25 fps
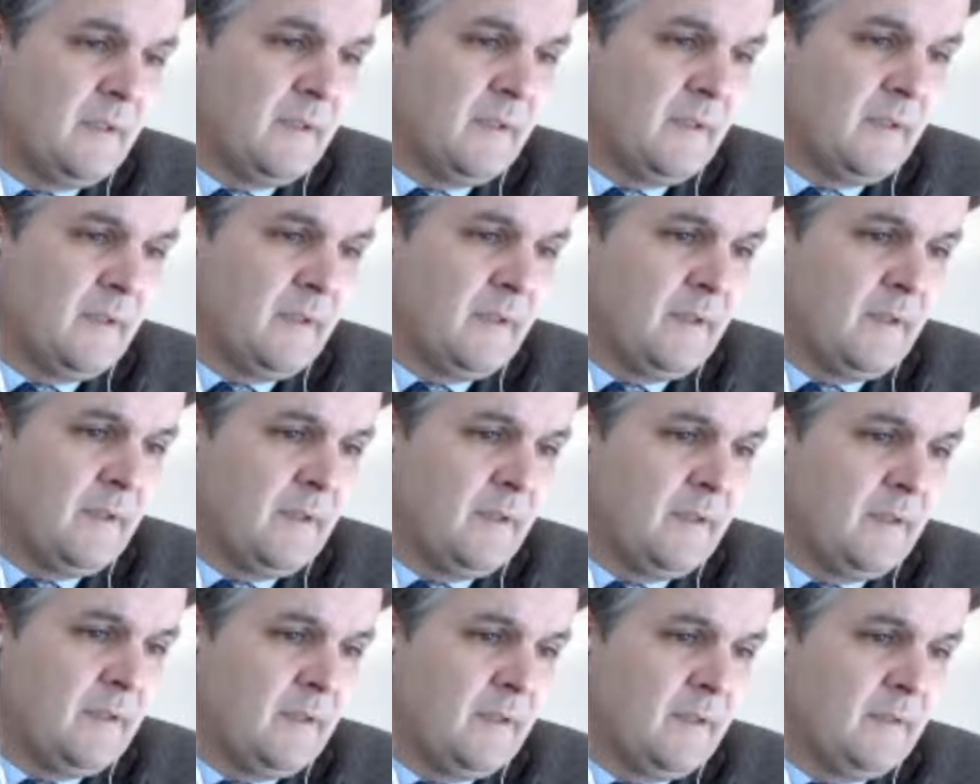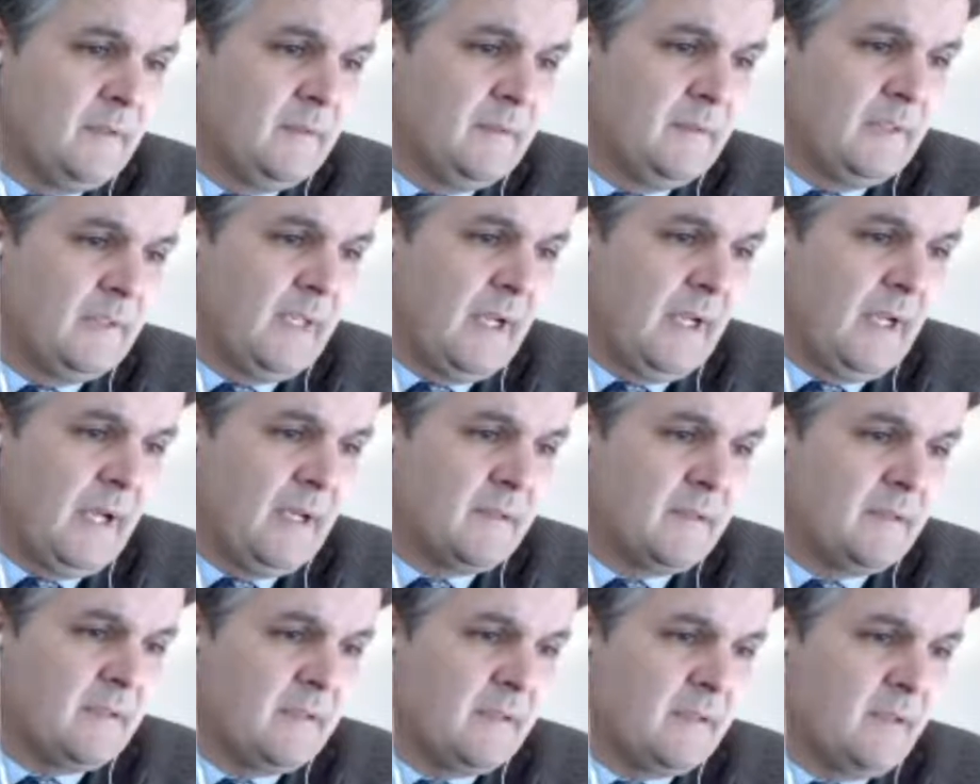the,
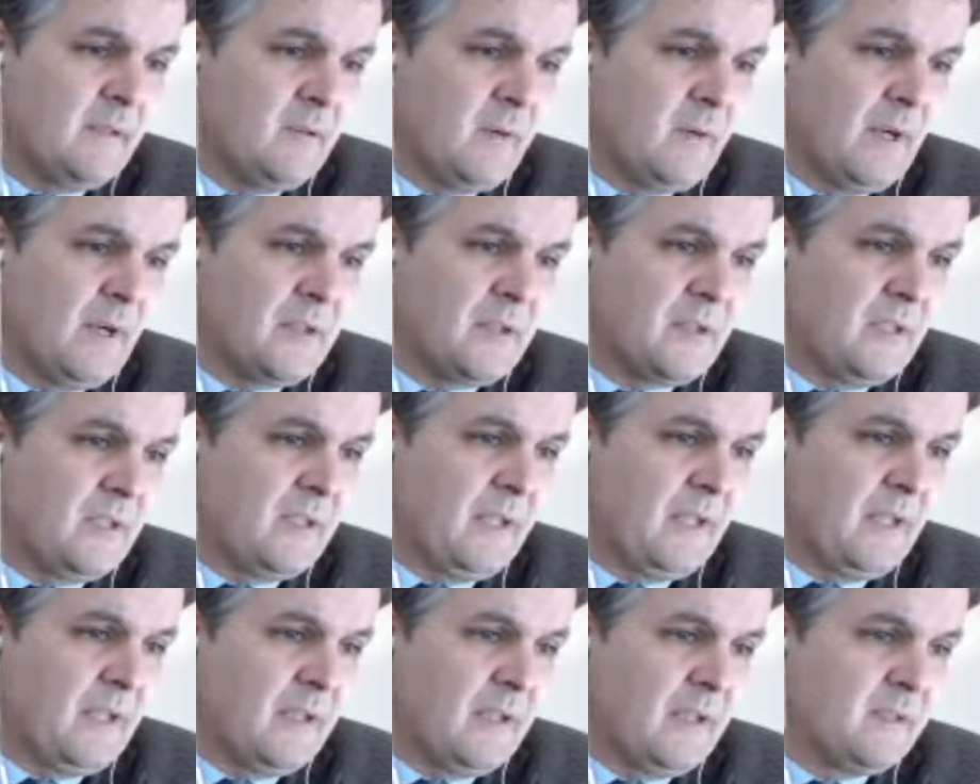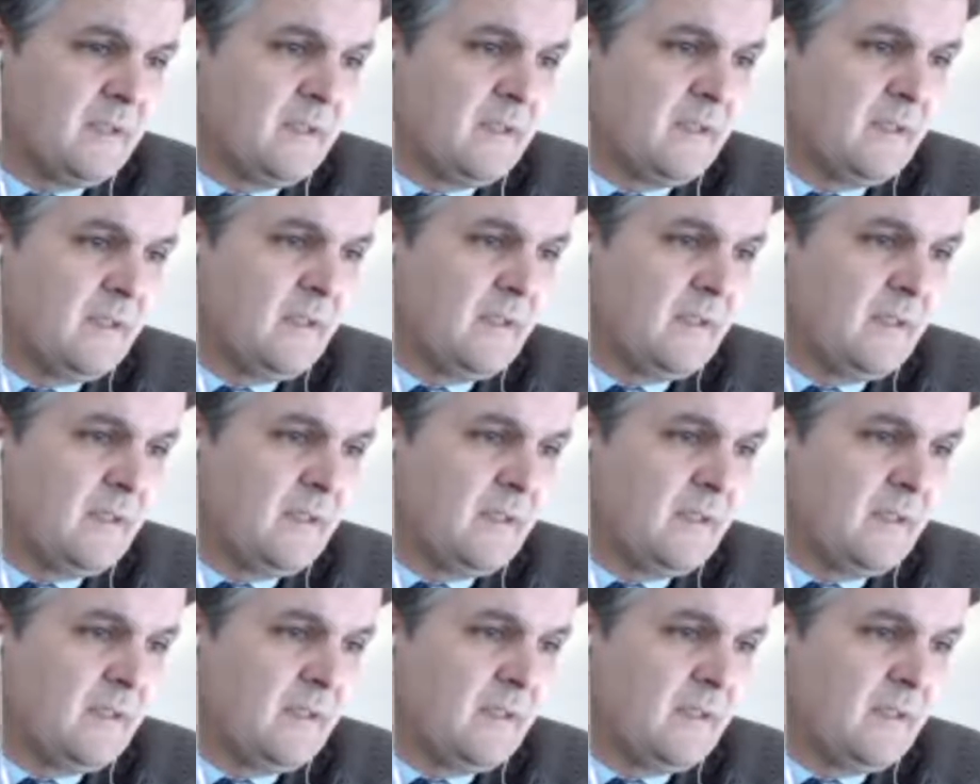yes, the question, yes.